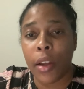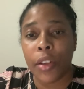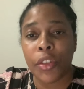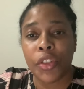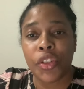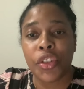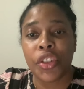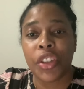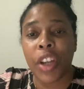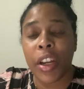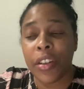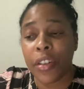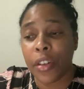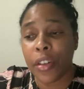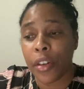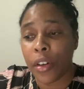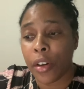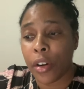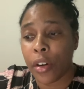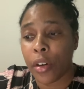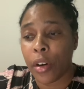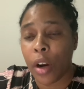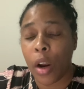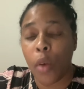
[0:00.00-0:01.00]

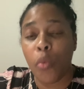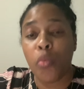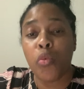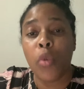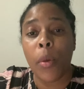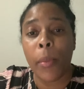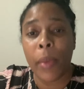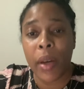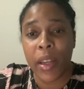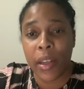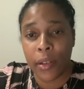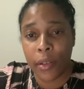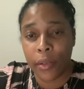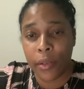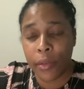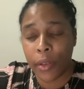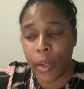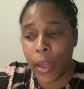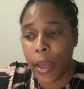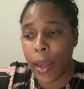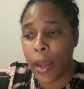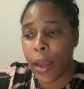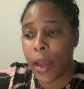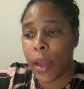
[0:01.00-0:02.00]
gender, a woman,
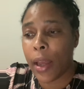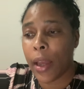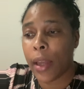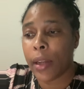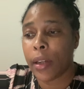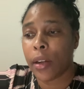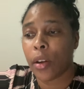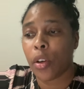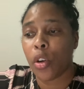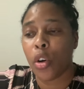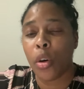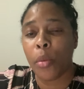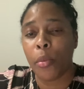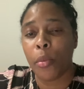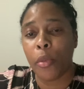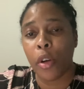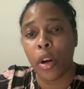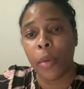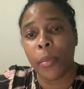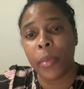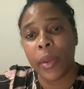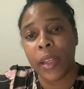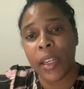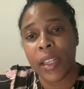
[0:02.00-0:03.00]
and a
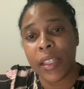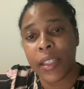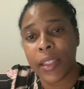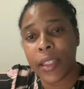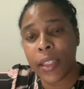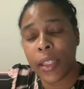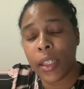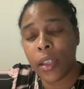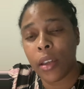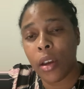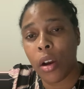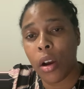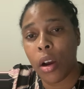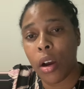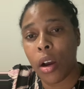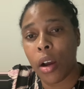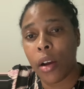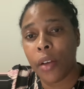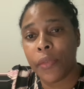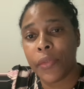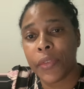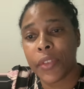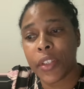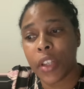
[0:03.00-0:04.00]
comorbidity
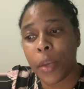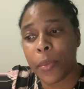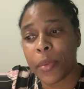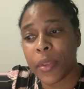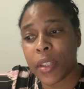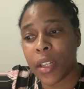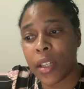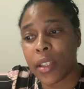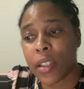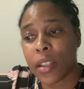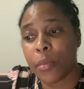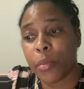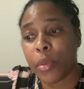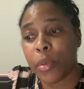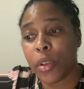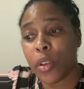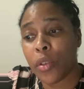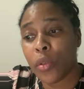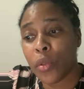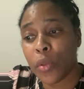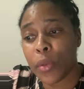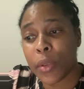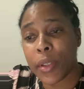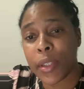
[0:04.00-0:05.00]
of substance
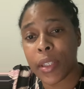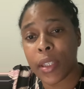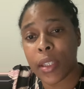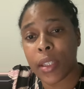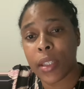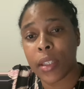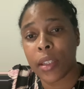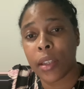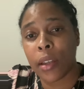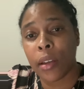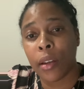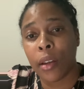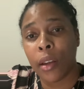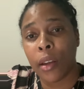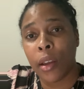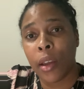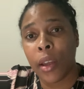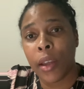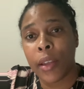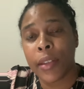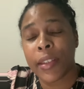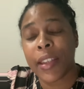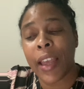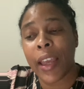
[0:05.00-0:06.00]
abuse,
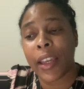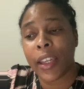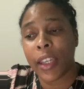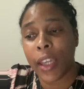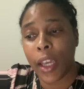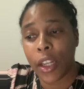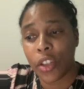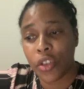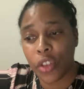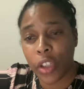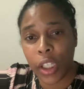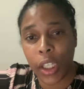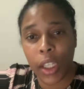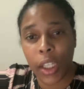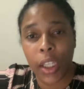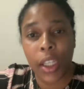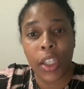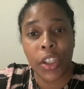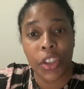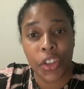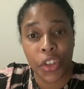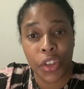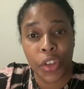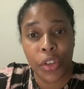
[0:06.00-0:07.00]
psychiatric
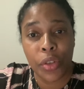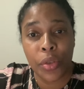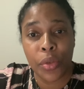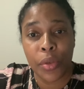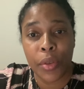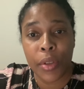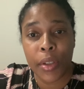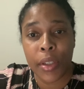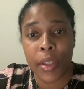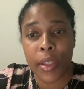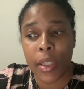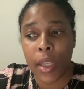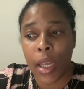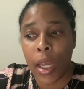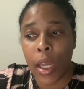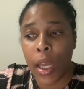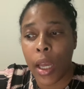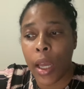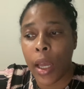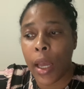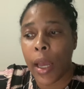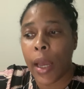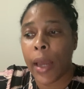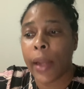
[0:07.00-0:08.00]
issues,
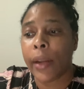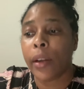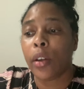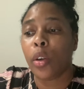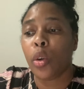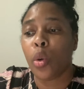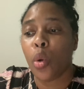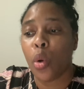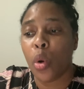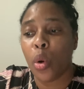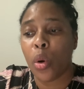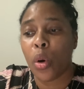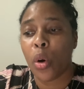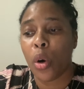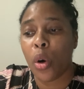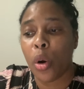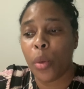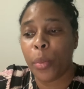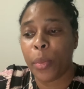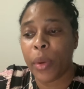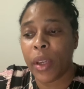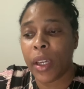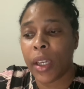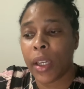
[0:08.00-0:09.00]
and low
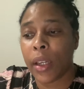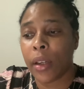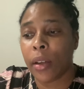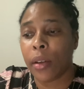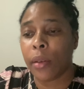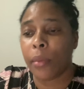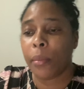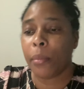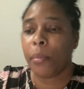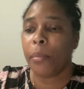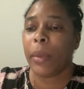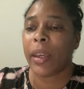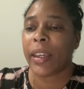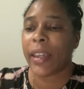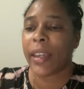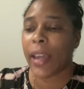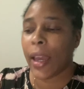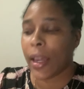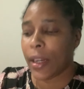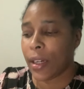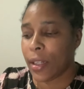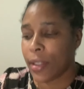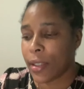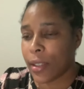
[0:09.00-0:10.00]
coping
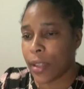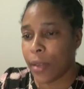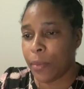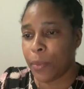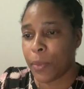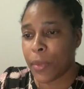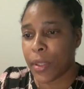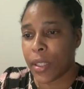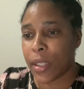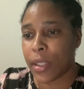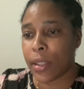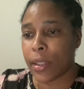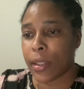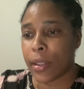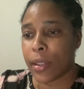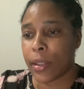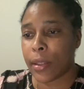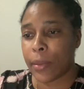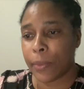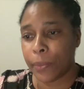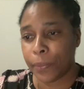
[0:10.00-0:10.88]
mechanisms.